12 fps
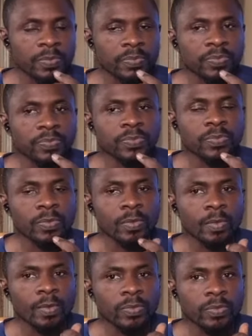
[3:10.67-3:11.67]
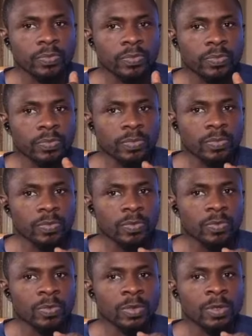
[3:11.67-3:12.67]

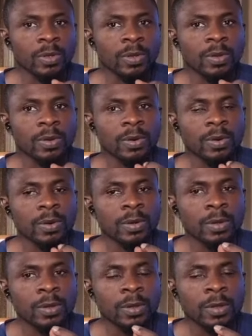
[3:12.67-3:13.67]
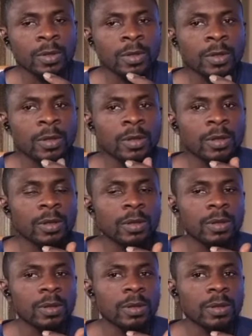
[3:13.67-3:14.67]

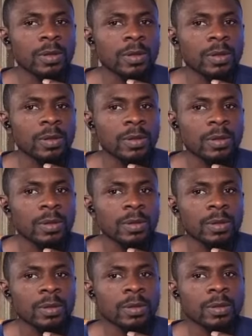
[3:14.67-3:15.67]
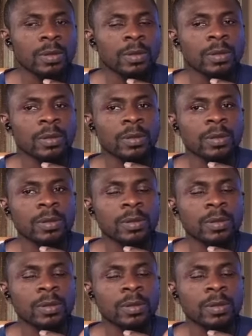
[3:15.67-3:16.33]
No words are spoken by the person on screen.